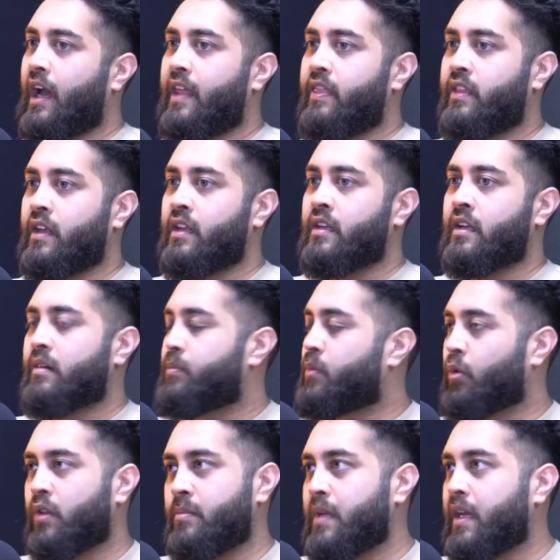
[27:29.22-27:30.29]
And then
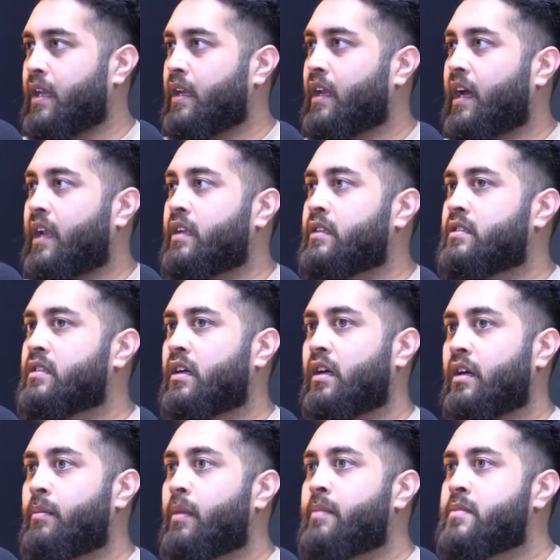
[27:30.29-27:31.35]
brought them in. And
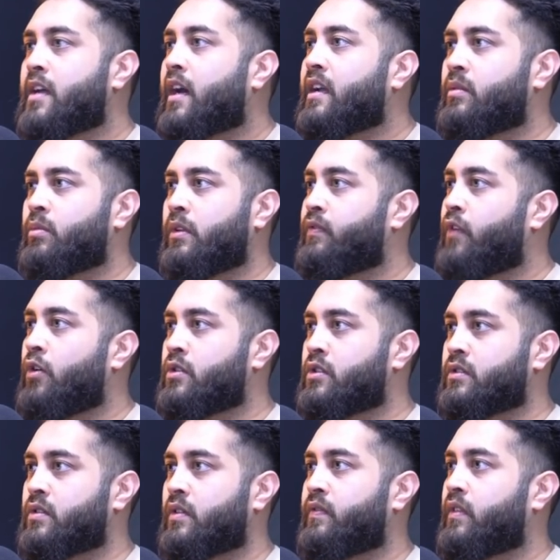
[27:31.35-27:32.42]
her mum died with
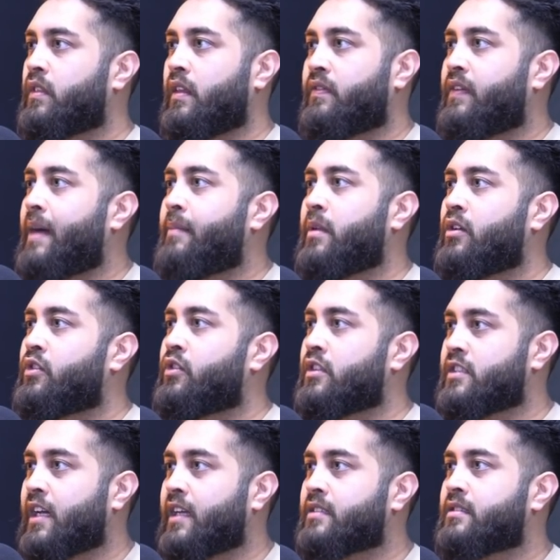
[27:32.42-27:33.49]
photos of the family on the
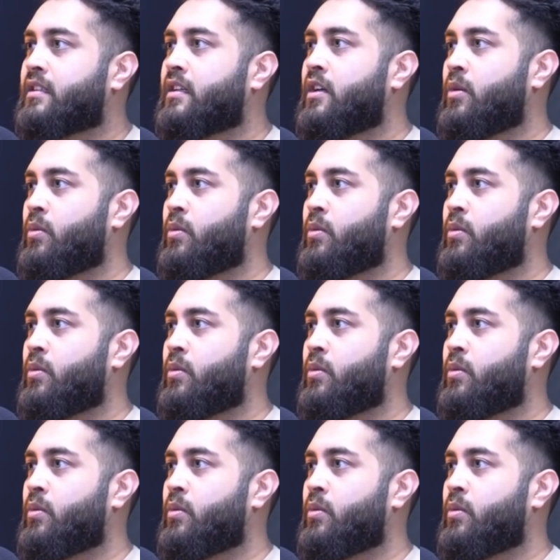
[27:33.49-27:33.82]
chest,